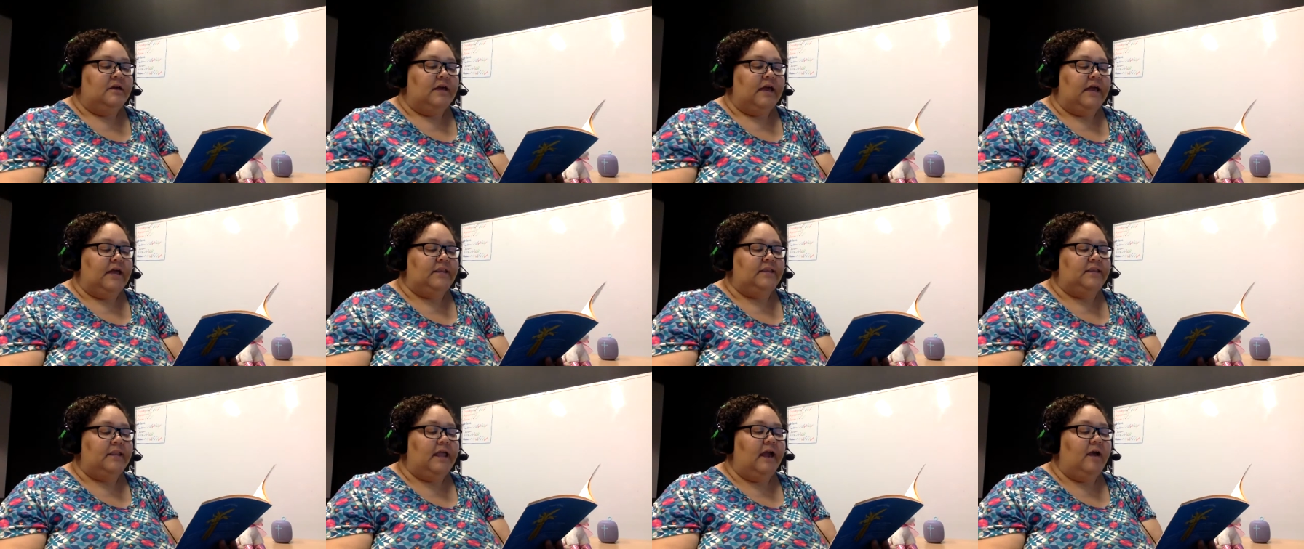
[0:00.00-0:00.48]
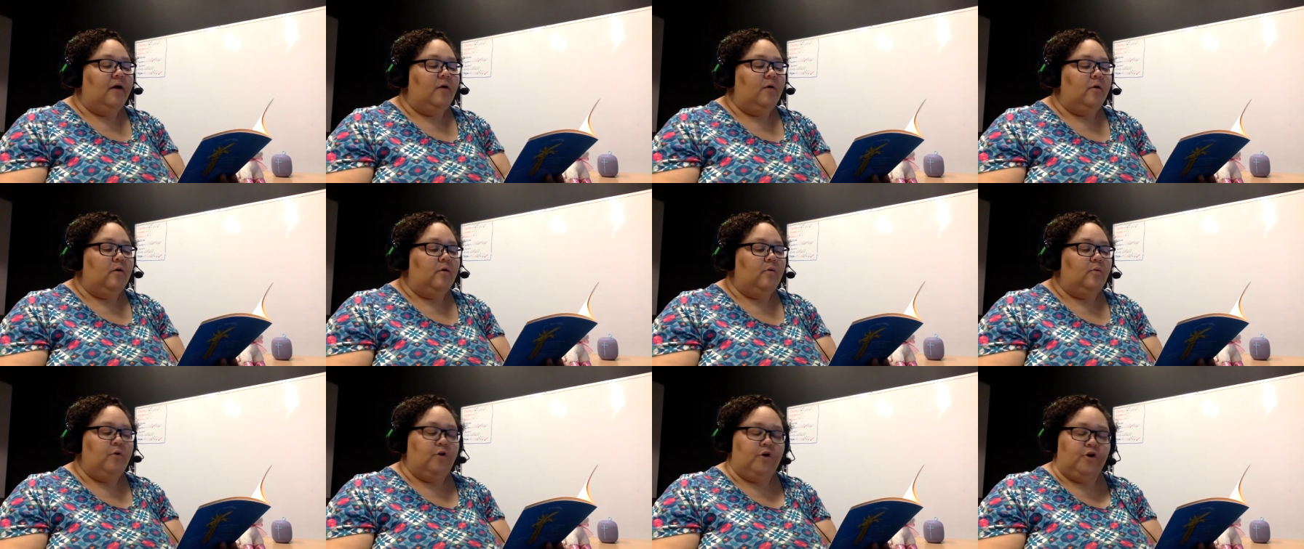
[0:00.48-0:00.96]
And now
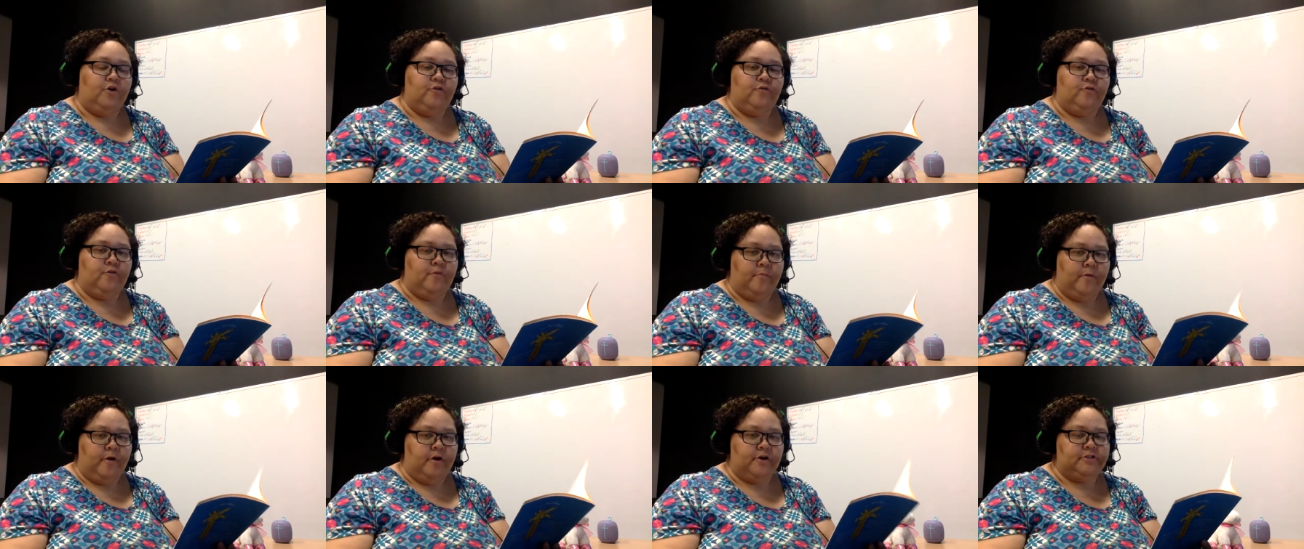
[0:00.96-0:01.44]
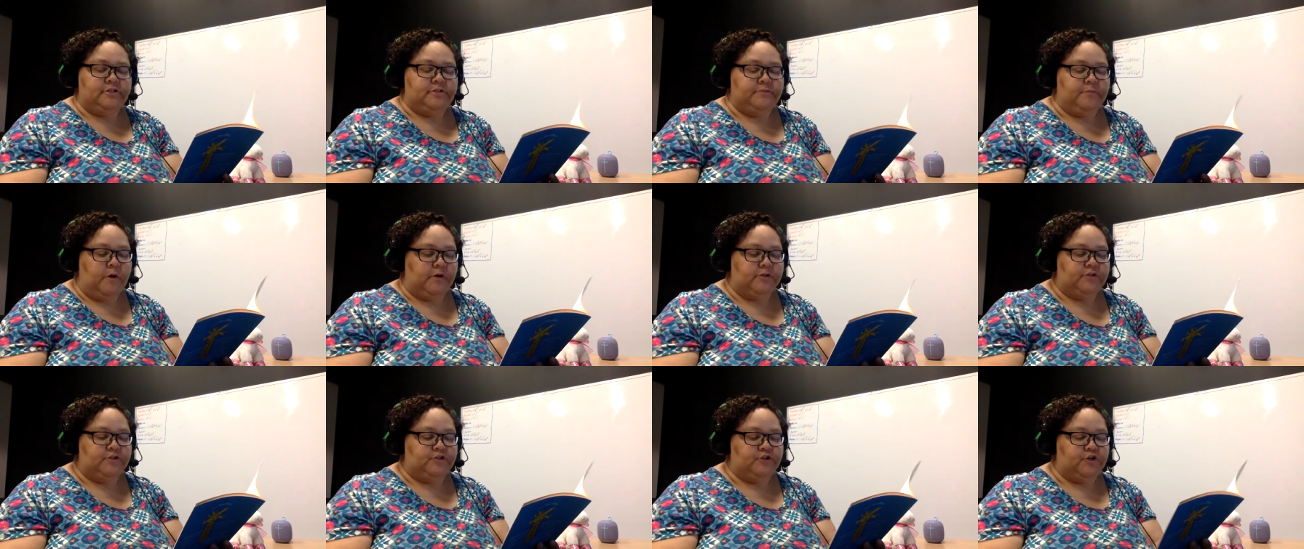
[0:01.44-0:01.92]
a word from our
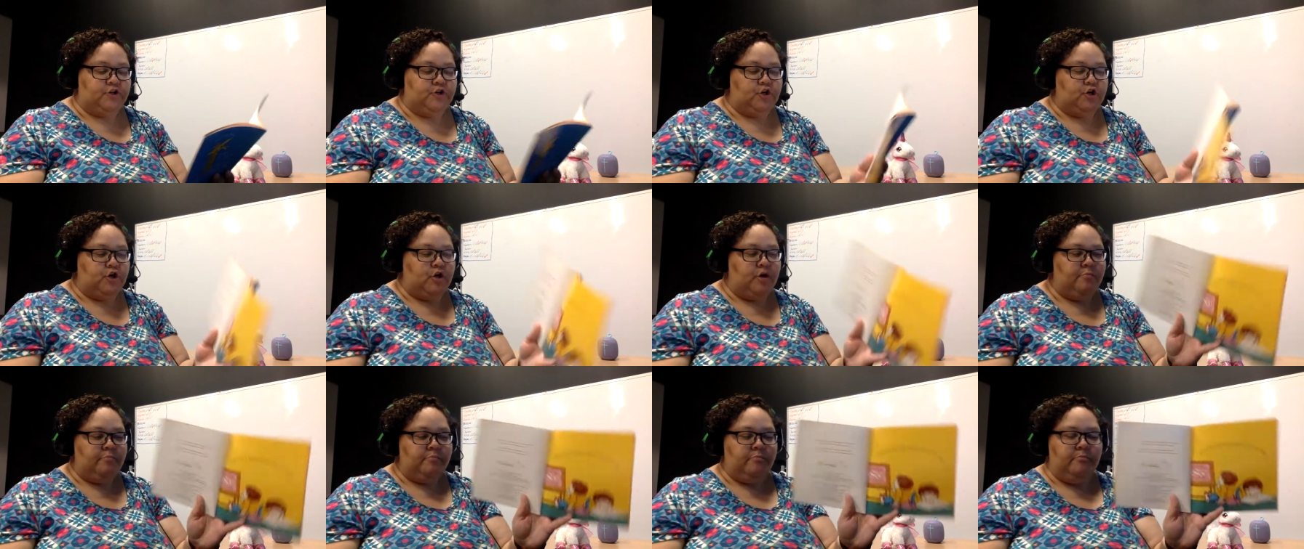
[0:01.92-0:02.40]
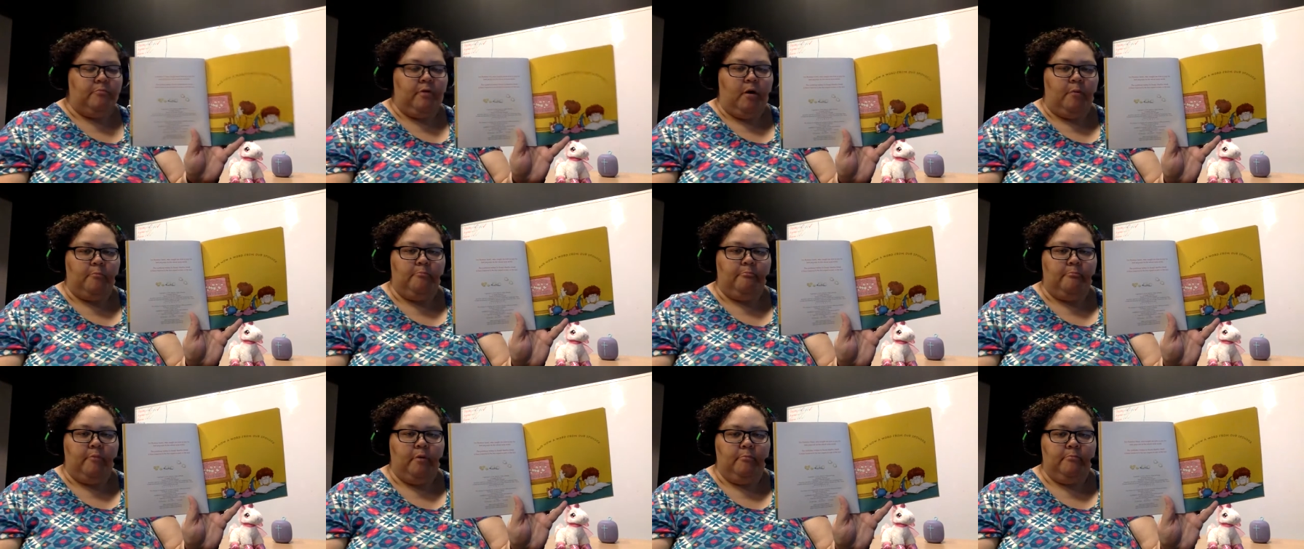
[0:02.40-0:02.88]
sponsor.
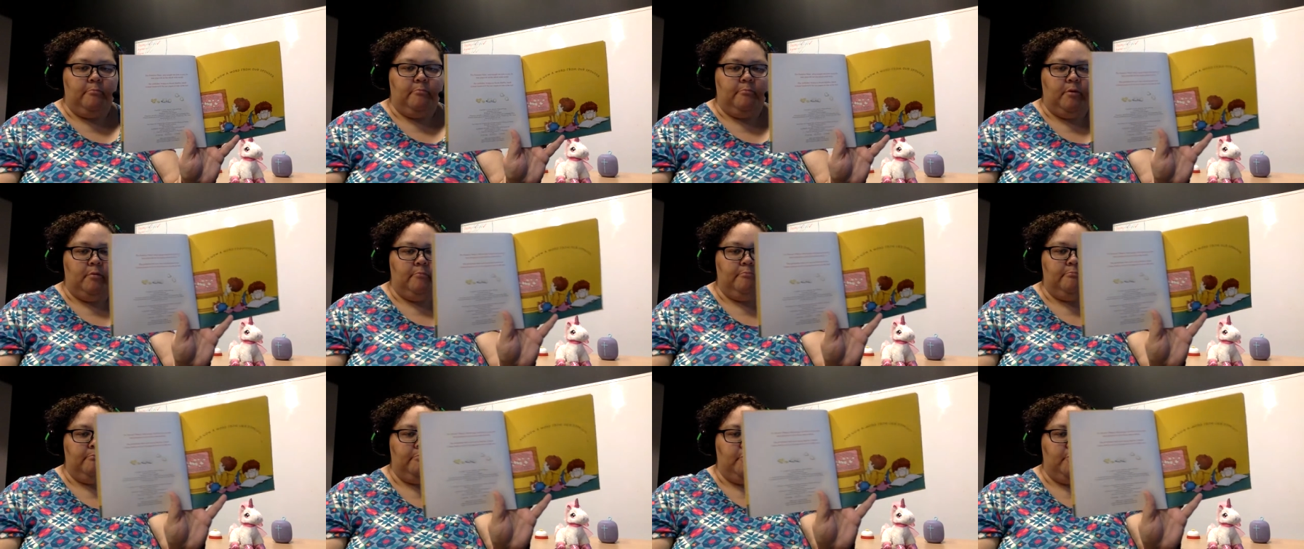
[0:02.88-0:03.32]
Pop, pop, pop.